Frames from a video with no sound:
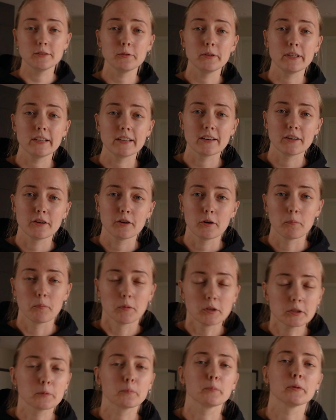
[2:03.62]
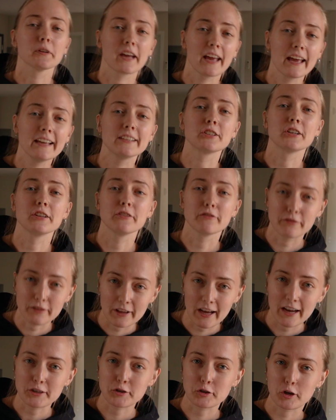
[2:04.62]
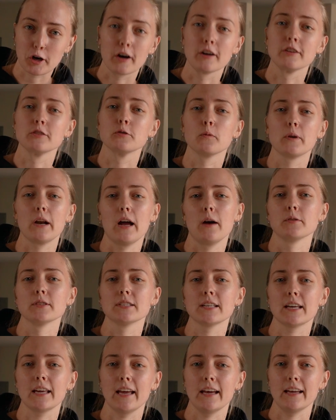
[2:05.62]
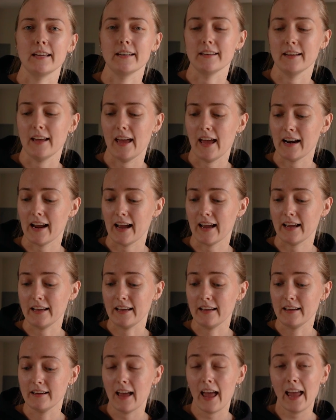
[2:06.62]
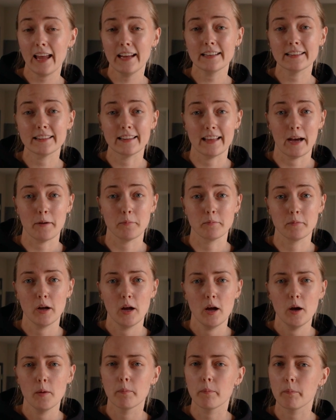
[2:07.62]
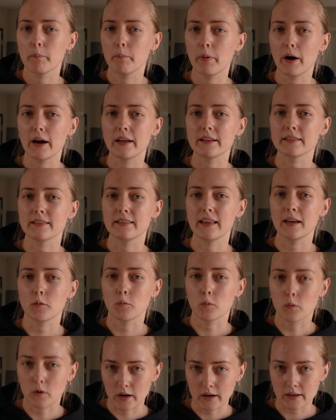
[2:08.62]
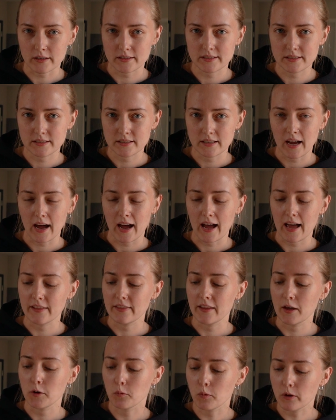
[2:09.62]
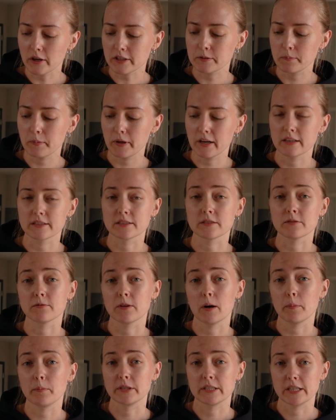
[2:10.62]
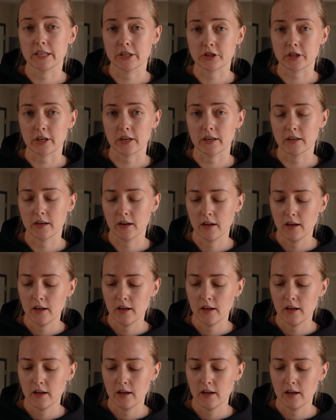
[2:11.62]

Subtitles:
doing multiplication flashcards when I was a kid. And I hated them, but they worked. And they worked because of repetition.